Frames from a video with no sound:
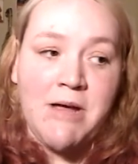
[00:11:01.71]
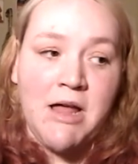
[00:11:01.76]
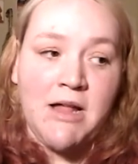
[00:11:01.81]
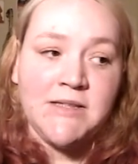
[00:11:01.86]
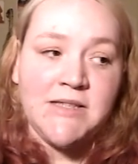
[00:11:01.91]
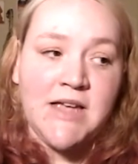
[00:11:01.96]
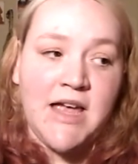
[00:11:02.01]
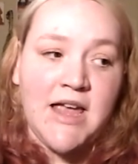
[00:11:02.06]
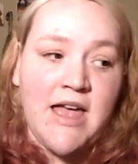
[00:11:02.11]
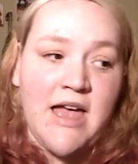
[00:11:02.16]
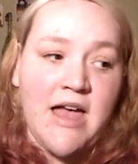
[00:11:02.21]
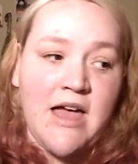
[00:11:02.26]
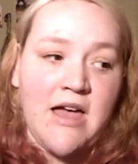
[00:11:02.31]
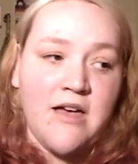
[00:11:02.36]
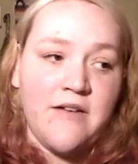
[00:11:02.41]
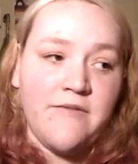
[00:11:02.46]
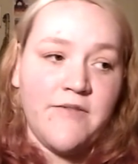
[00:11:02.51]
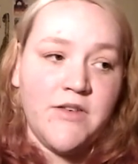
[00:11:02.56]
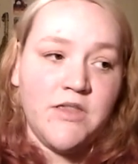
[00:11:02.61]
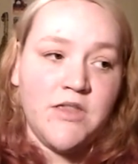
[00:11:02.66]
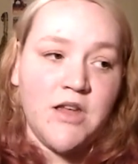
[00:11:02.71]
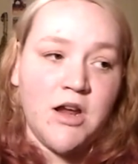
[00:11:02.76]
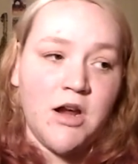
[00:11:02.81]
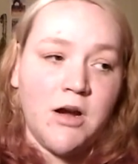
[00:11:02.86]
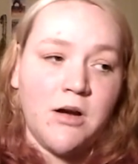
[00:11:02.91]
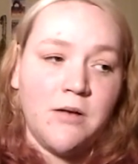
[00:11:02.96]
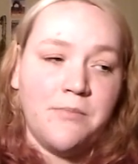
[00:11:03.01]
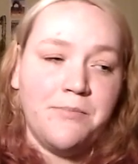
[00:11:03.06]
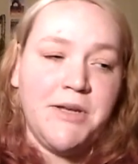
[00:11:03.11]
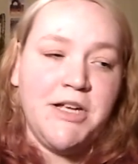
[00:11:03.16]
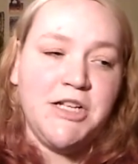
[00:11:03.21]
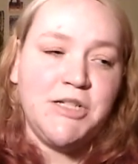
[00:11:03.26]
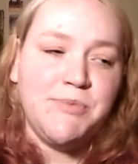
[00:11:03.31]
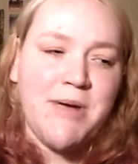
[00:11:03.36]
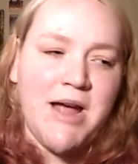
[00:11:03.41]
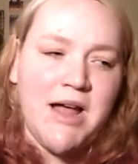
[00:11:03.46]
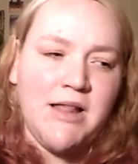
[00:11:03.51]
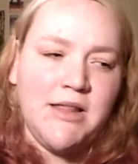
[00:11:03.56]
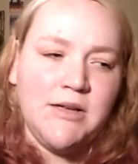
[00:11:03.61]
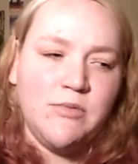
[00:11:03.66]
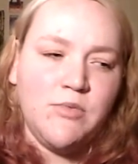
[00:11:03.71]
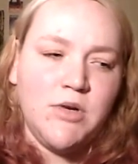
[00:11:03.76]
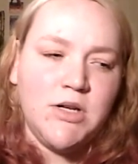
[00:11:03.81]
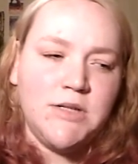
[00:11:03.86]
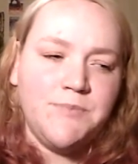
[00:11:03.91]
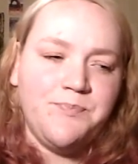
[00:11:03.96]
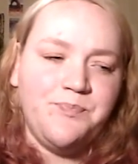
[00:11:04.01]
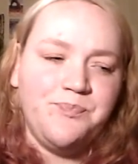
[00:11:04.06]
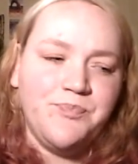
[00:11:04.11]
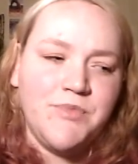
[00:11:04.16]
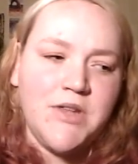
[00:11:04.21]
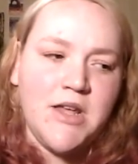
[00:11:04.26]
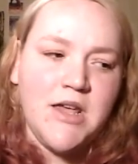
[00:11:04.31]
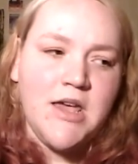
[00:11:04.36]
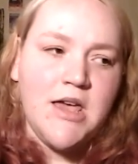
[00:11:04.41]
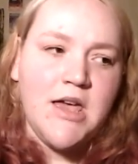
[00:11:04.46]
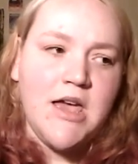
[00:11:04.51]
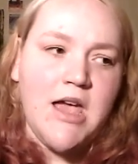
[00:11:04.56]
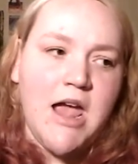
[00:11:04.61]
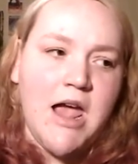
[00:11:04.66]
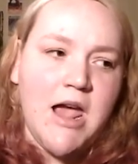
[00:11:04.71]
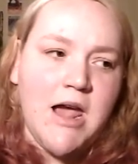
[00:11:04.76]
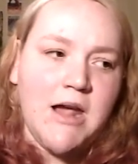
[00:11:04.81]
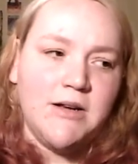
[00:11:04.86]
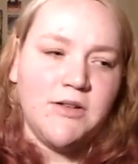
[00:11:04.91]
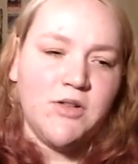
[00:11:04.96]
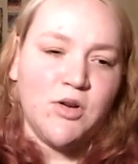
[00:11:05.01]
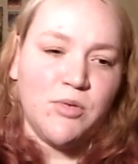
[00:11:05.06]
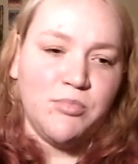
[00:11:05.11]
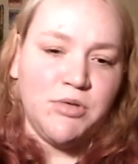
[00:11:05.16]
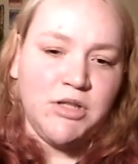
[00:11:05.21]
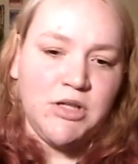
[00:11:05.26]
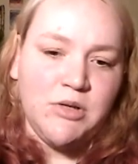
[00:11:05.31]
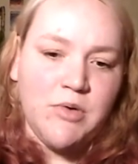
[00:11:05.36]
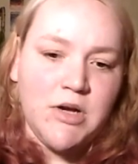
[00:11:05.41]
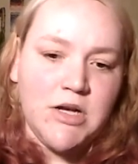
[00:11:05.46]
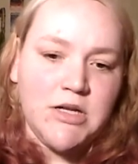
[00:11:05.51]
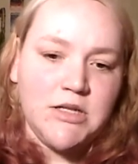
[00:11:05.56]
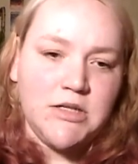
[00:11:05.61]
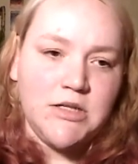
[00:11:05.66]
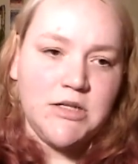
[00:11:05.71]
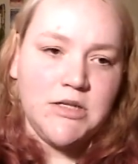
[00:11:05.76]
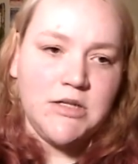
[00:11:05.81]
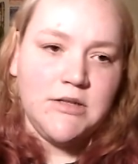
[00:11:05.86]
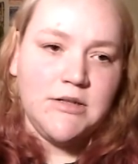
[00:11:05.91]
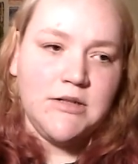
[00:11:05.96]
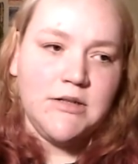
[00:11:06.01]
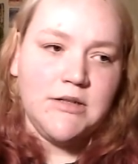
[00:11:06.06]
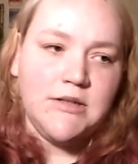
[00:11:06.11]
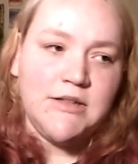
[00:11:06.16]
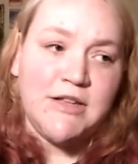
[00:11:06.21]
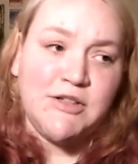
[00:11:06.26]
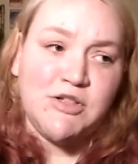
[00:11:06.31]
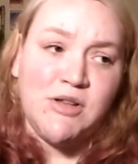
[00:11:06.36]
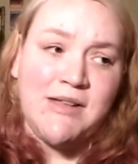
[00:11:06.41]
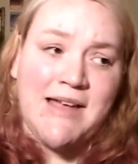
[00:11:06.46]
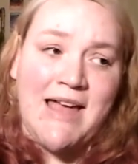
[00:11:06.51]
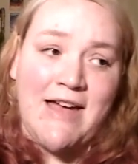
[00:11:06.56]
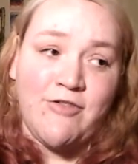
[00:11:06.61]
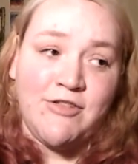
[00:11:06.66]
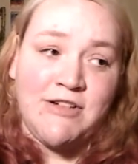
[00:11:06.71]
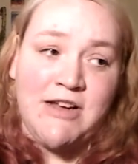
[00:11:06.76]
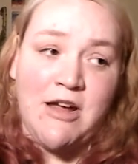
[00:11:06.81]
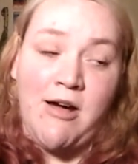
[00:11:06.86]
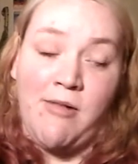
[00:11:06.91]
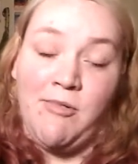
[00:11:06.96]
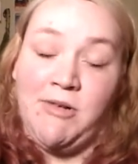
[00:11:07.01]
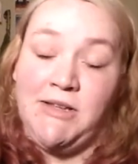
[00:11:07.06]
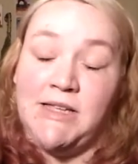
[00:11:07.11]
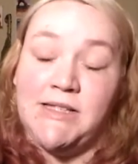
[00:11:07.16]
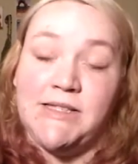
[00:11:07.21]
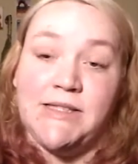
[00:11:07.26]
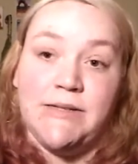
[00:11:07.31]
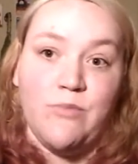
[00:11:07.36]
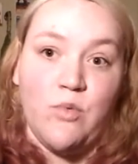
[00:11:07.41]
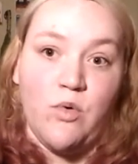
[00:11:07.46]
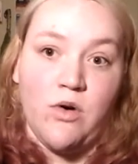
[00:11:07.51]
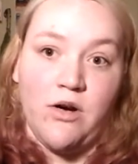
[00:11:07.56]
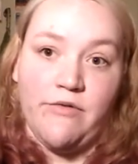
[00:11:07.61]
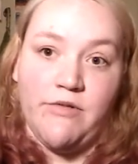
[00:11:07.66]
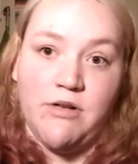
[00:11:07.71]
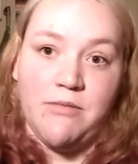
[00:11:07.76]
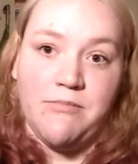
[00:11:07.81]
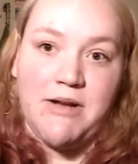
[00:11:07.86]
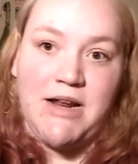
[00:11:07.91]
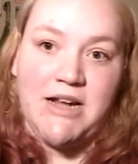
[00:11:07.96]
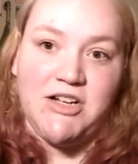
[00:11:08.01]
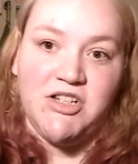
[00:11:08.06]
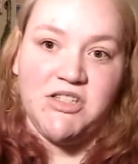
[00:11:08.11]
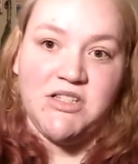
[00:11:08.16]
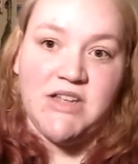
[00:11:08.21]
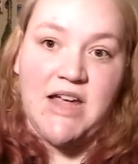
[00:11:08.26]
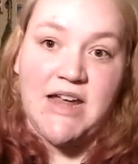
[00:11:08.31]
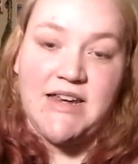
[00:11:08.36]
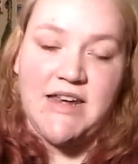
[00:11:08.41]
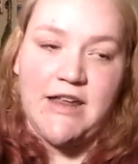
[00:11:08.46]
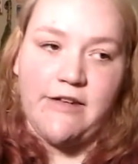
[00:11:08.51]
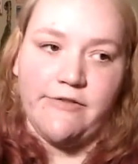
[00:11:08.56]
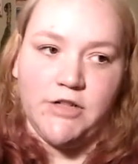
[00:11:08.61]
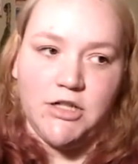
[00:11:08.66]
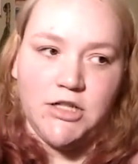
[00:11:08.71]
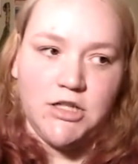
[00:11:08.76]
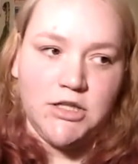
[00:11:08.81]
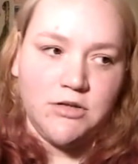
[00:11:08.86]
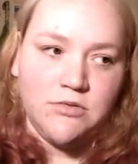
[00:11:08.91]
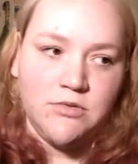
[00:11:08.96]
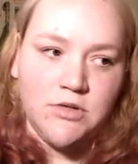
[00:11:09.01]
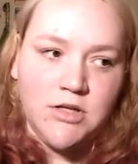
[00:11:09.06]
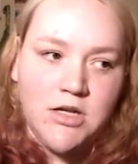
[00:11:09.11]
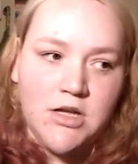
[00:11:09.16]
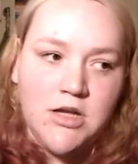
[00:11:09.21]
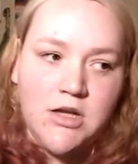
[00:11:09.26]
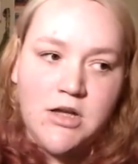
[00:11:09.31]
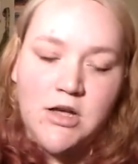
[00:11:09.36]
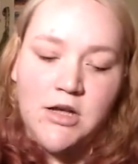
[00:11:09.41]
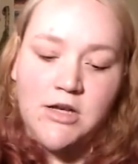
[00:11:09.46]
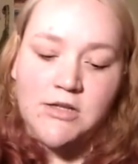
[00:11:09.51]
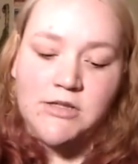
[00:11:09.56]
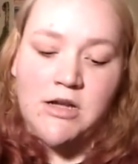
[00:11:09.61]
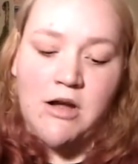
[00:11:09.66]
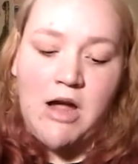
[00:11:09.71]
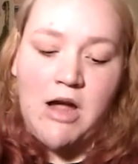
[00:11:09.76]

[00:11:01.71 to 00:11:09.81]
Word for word: palettes. I have their peach palette one and their blue one. That's all I have for now. I want to get some more of them, but I never do. So